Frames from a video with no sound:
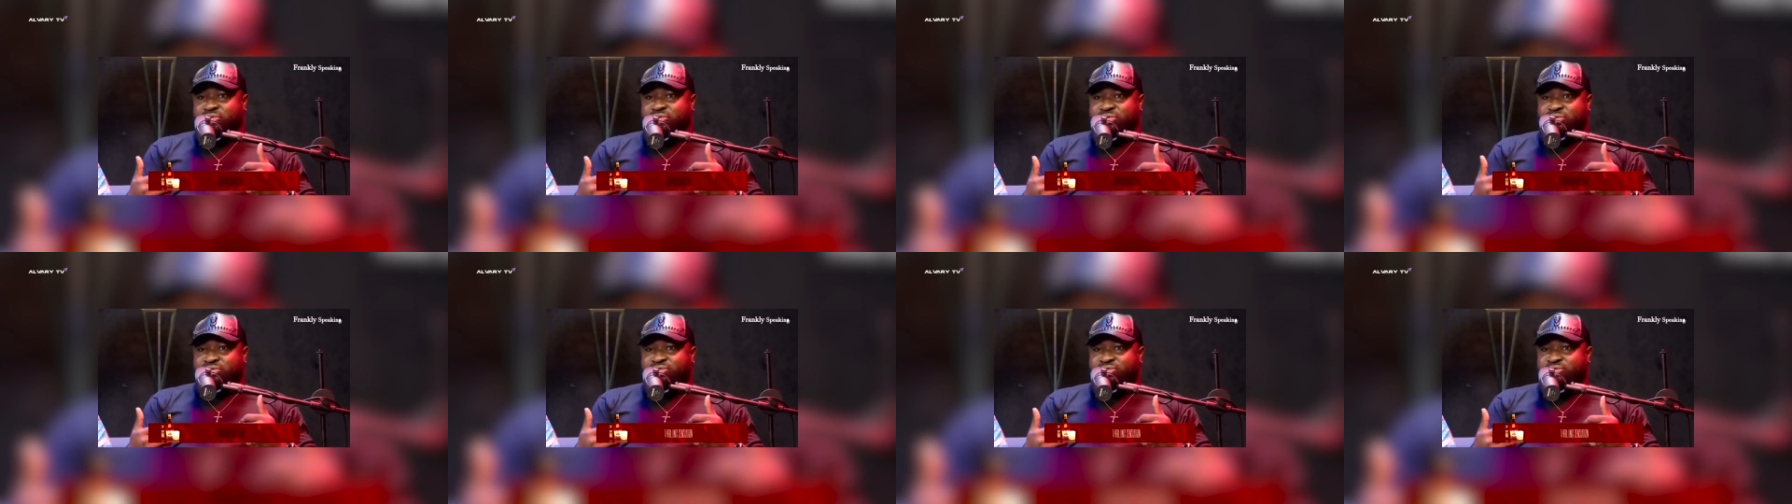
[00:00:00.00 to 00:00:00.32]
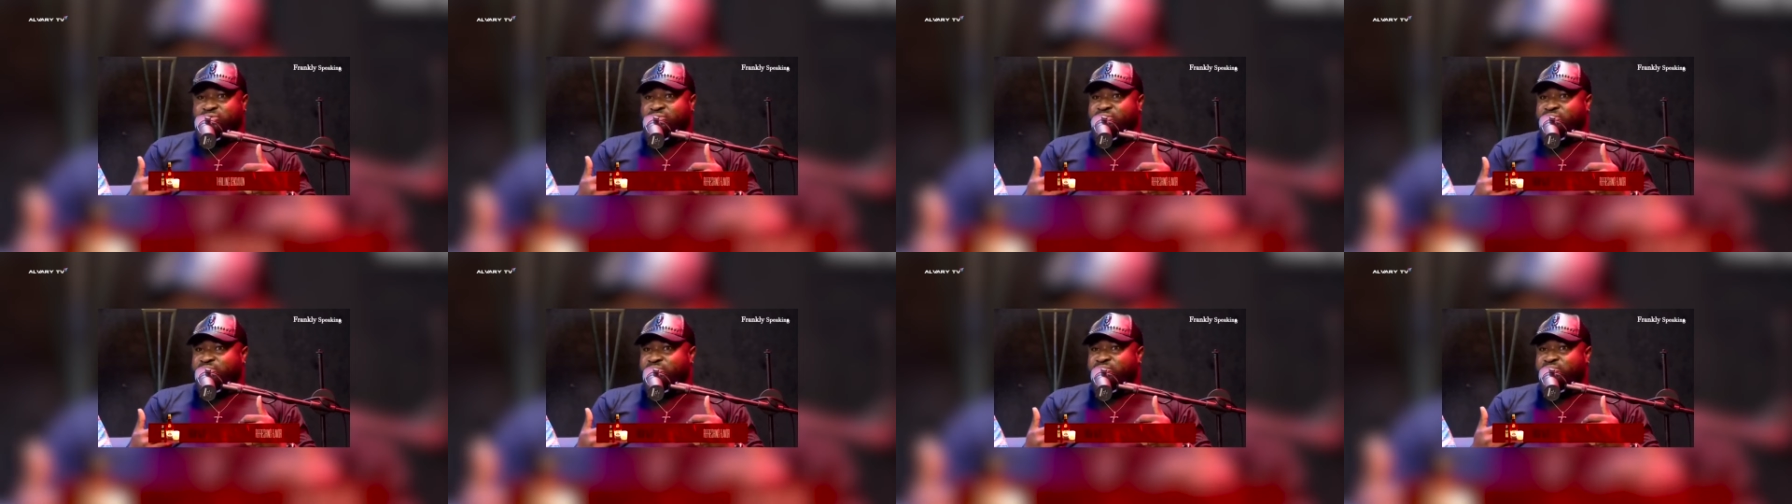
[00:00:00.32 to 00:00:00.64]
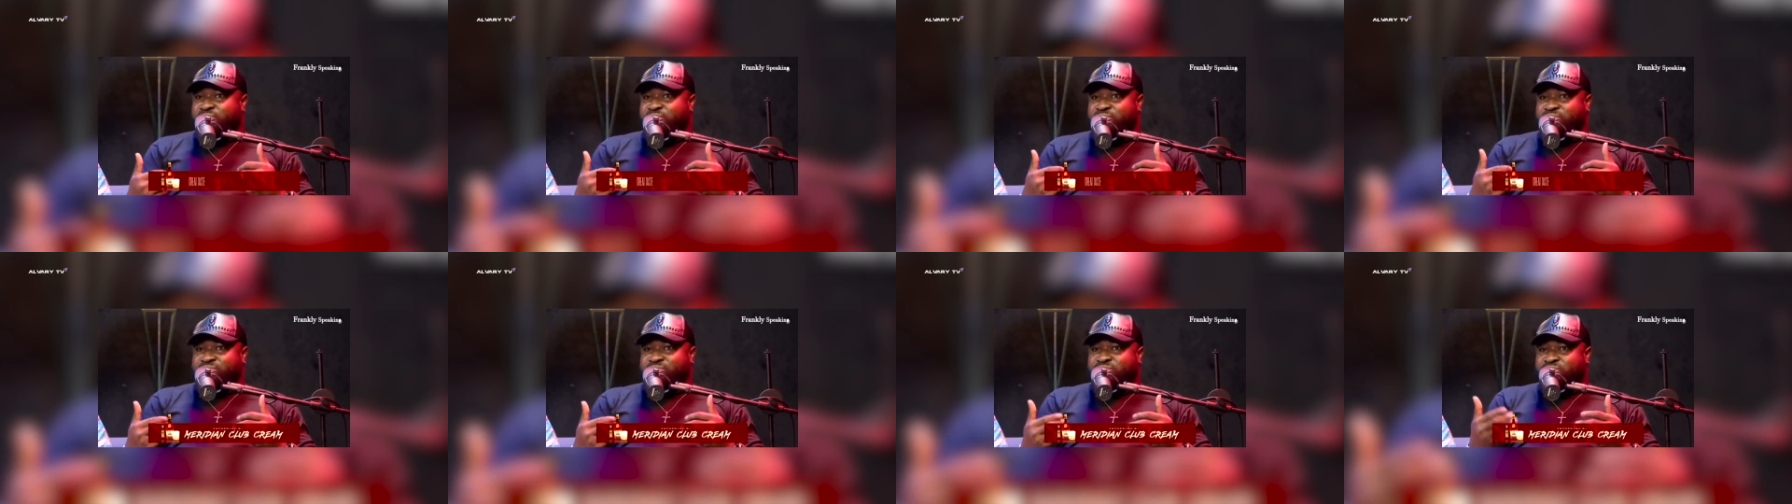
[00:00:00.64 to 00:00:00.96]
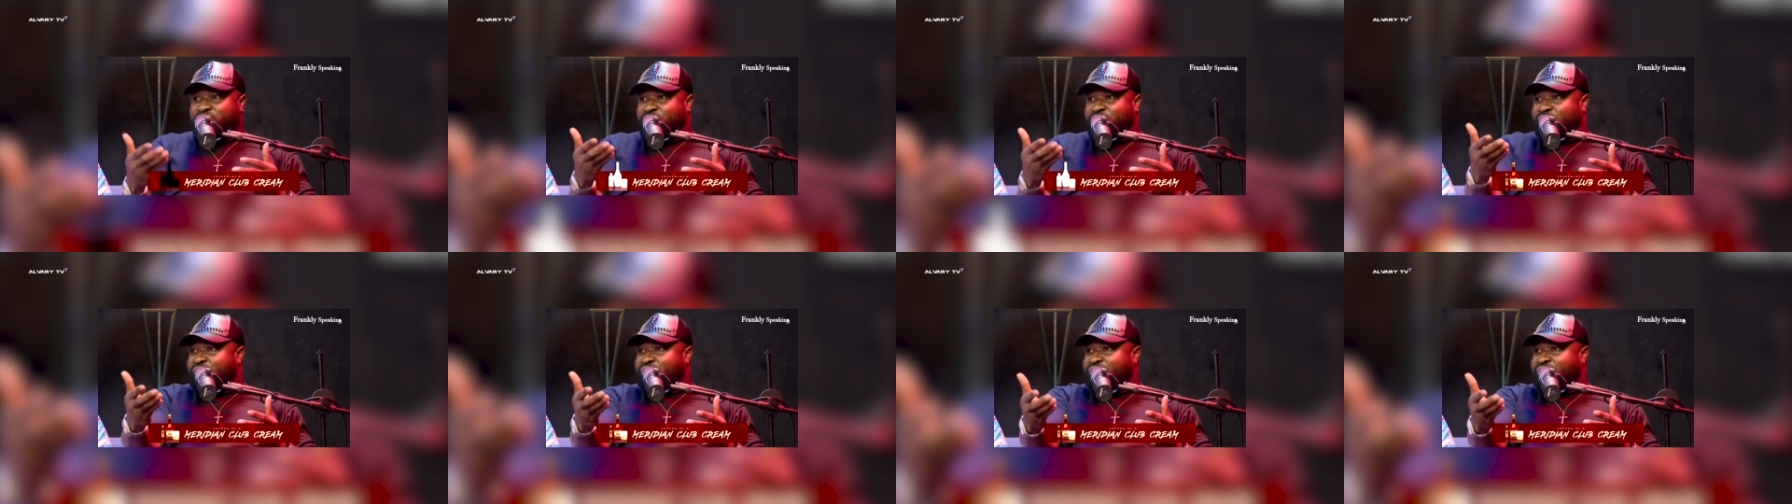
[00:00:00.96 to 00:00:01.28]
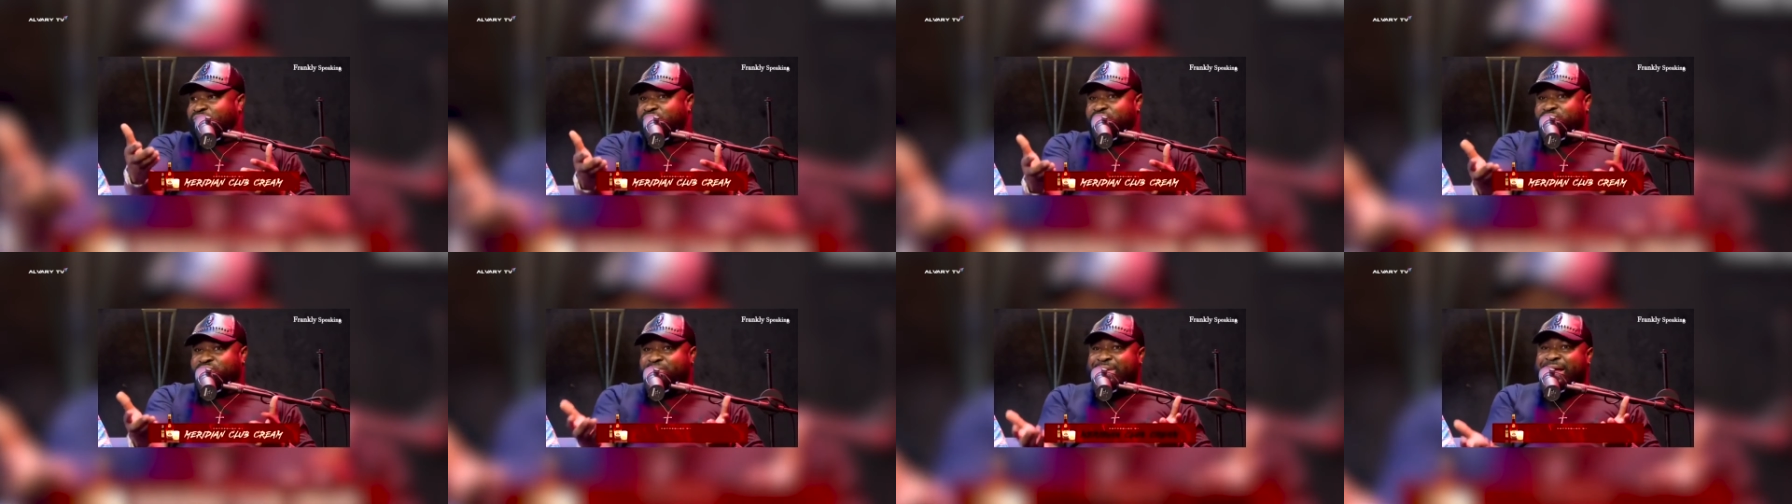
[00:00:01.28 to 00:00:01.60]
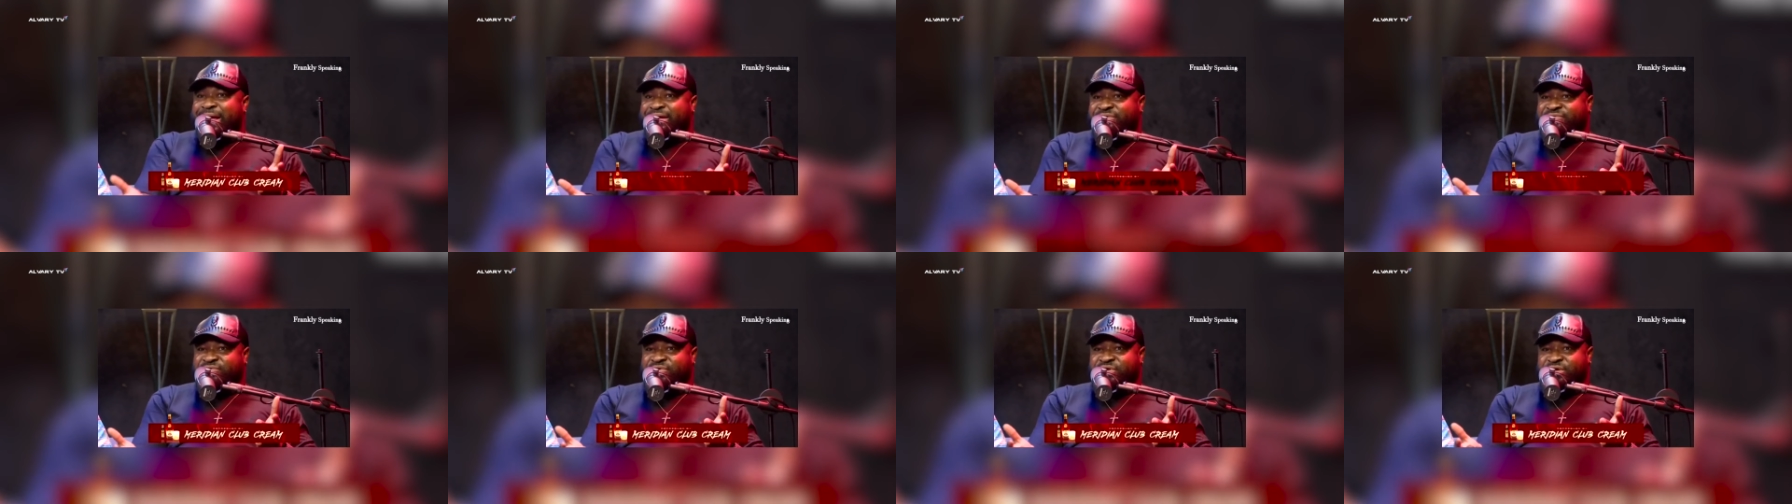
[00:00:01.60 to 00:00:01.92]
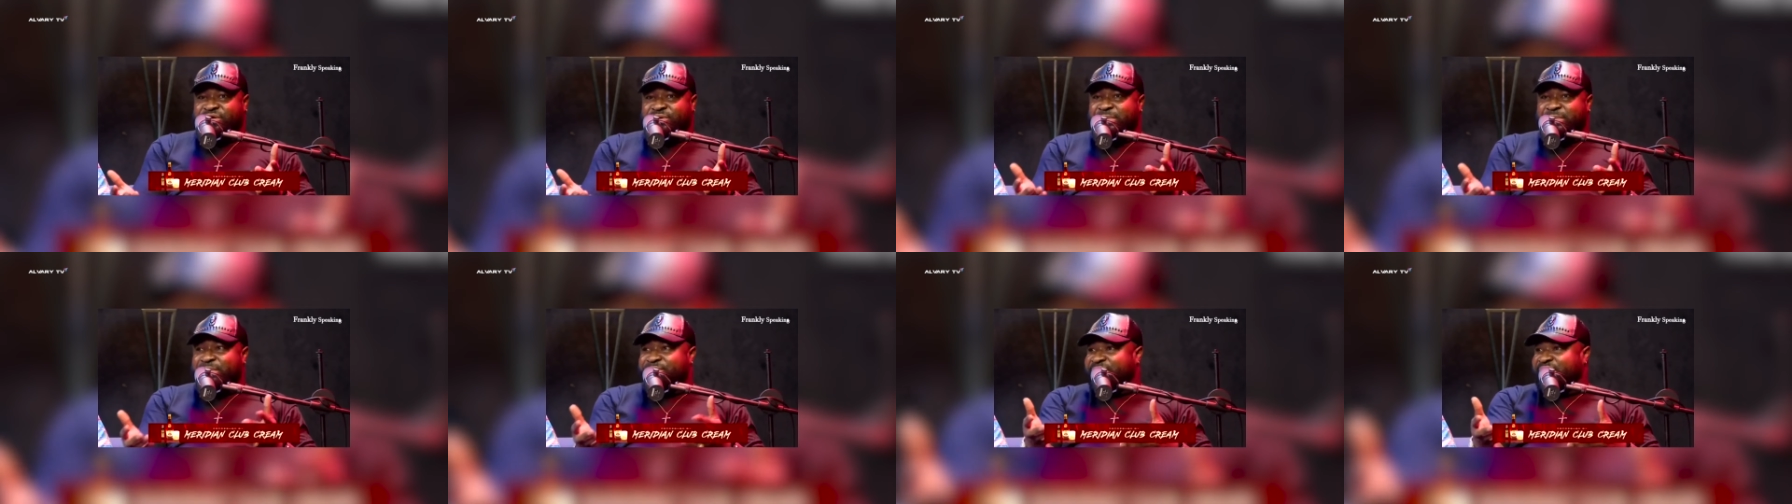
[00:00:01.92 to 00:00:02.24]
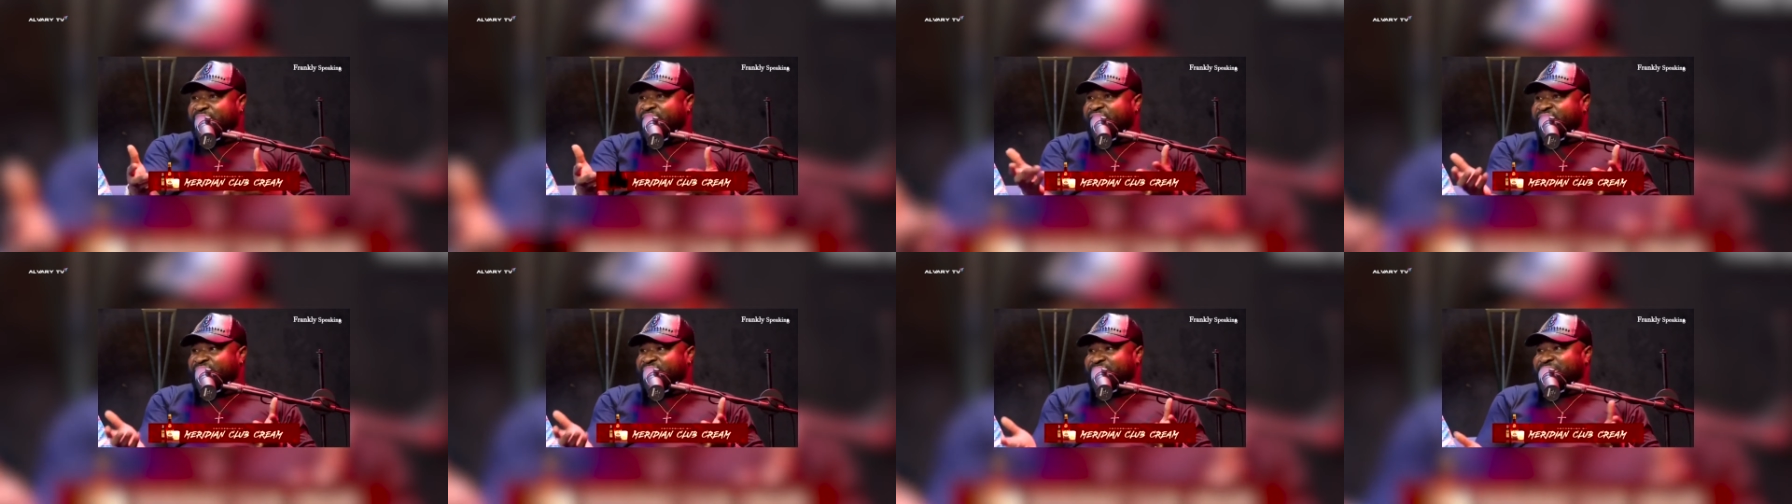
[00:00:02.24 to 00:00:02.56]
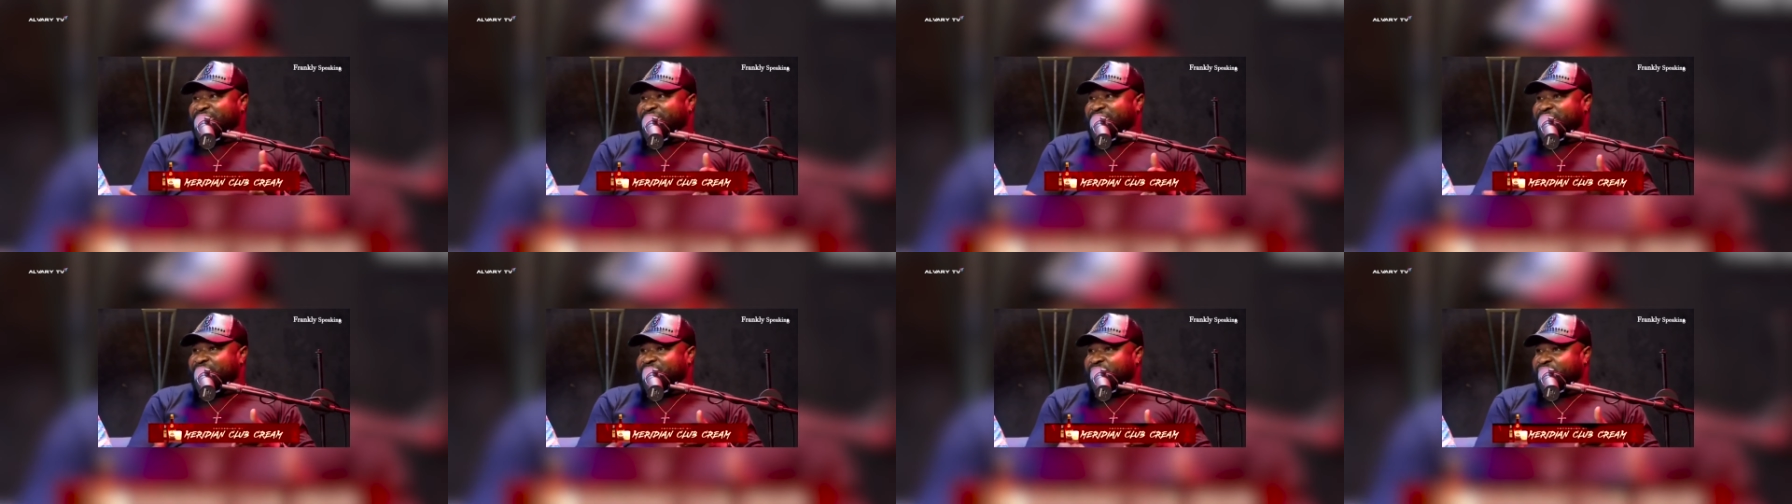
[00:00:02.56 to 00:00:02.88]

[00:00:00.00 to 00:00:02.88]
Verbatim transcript: but you kept them very close.